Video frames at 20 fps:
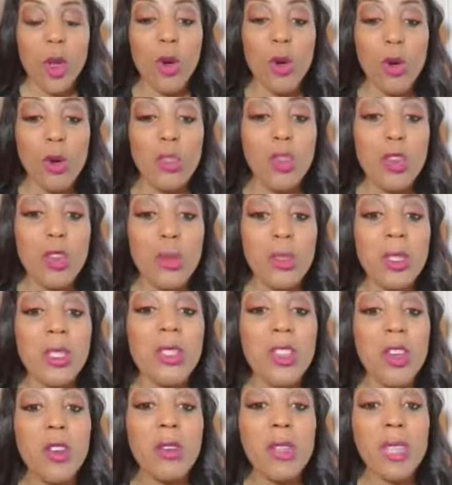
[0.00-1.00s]
Who do you
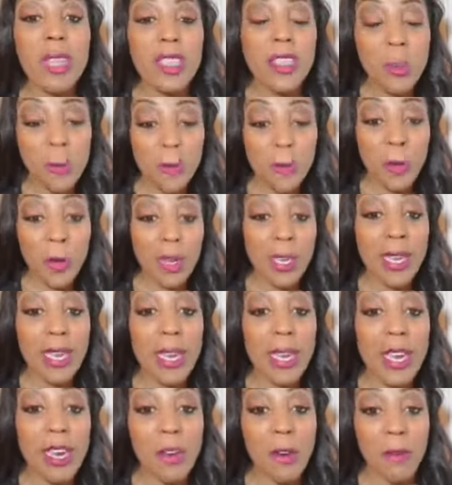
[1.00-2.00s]
still need to
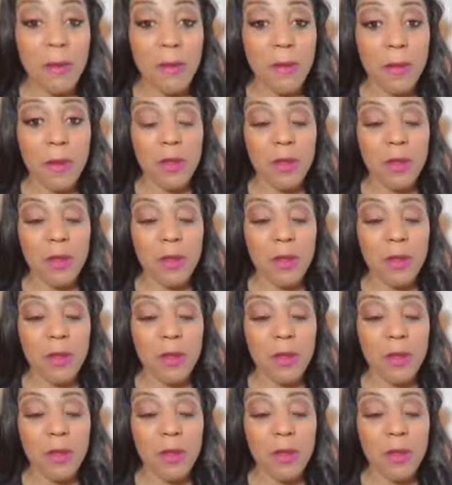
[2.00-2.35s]
forgive?